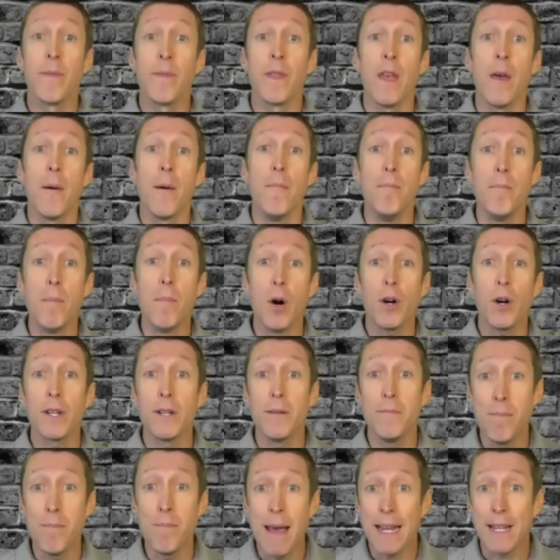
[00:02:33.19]

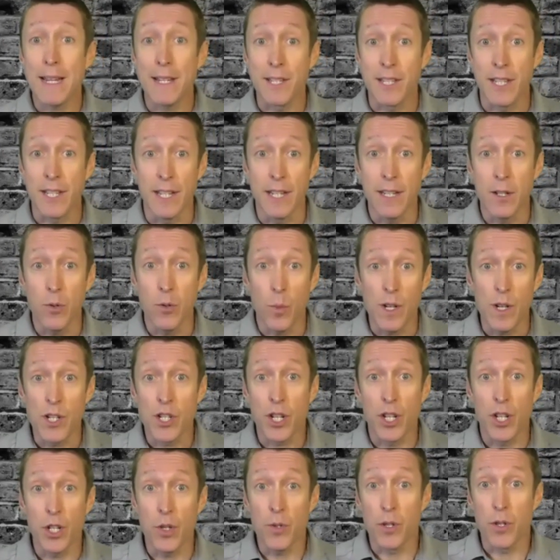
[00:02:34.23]
modern medicine, which
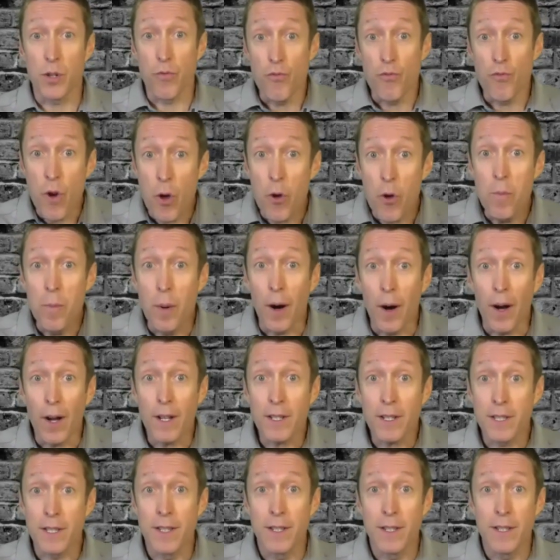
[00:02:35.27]
can use a
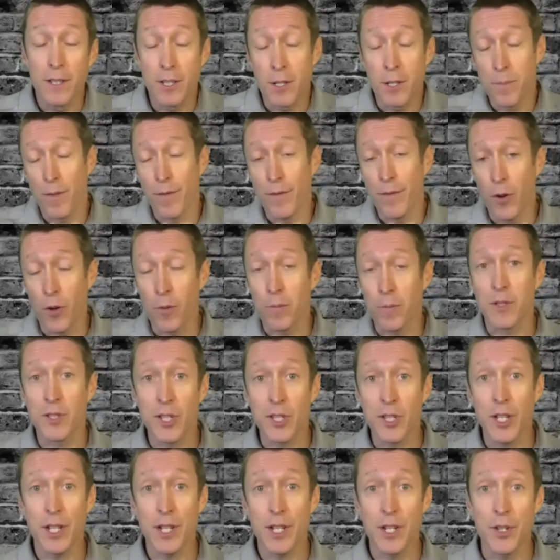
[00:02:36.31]
robot to perform
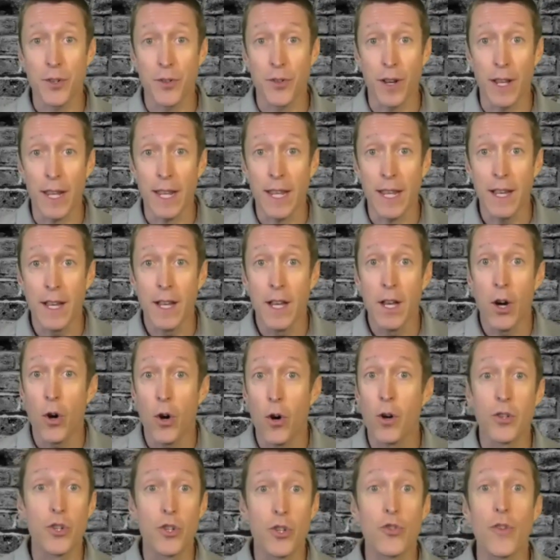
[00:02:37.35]
surgery,
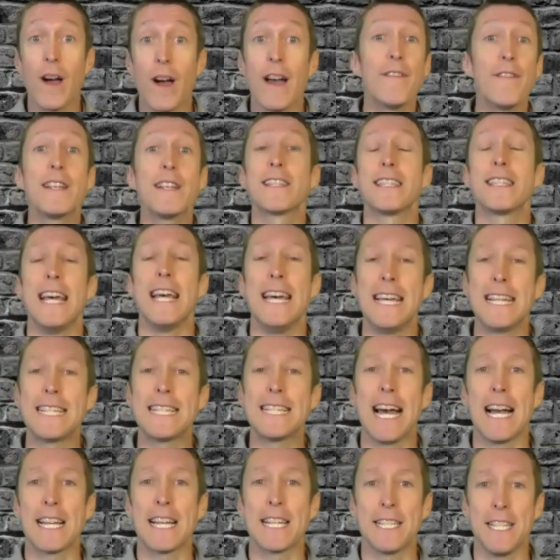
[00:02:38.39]
or driverless air
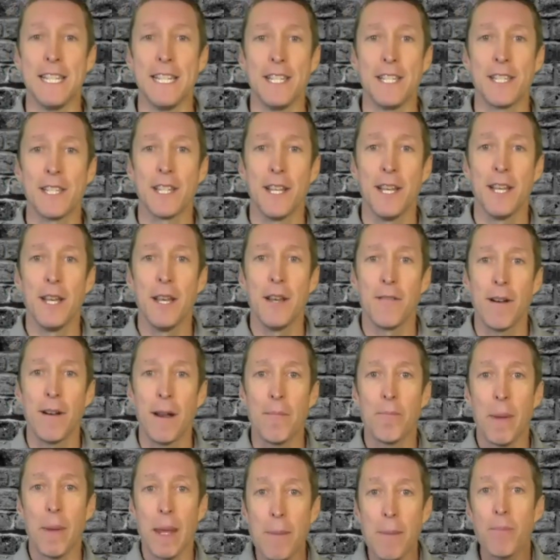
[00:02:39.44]
taxis, right?
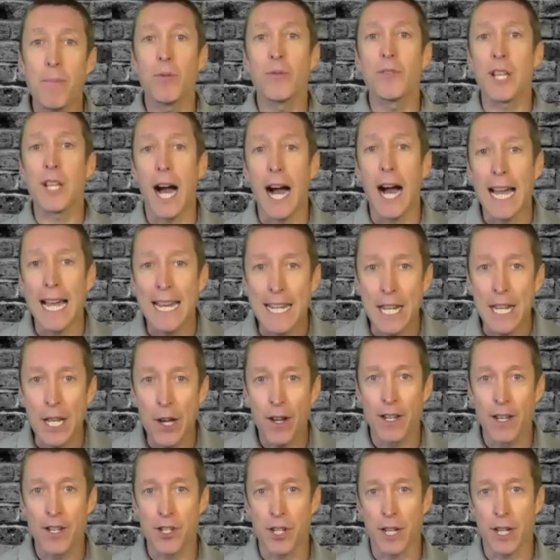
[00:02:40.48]
People's
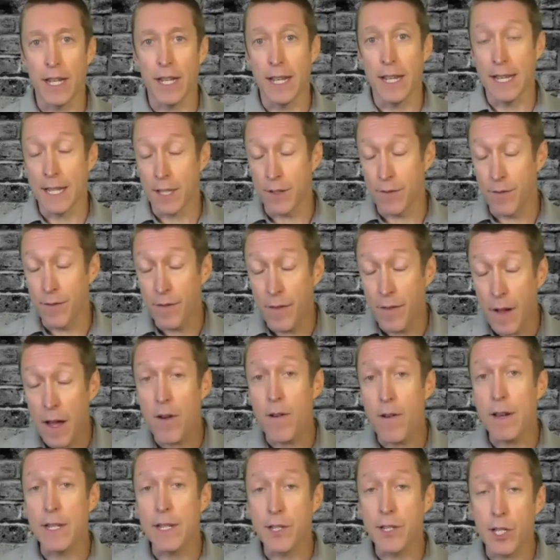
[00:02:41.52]
ideology is
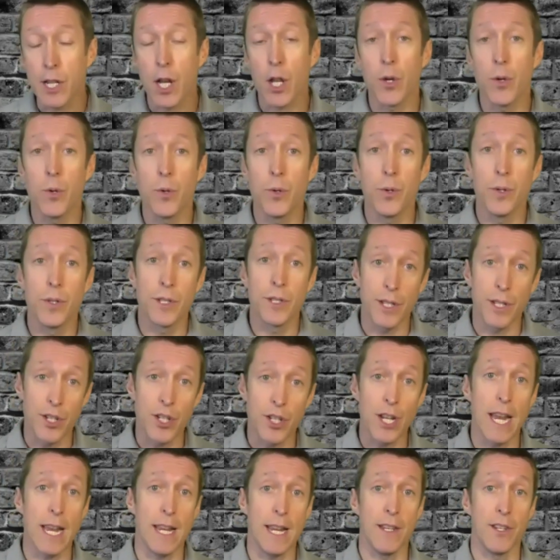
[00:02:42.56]
very slow to
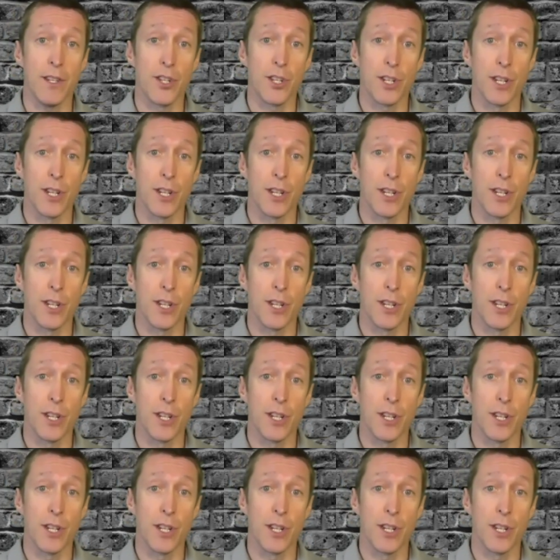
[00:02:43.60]
change.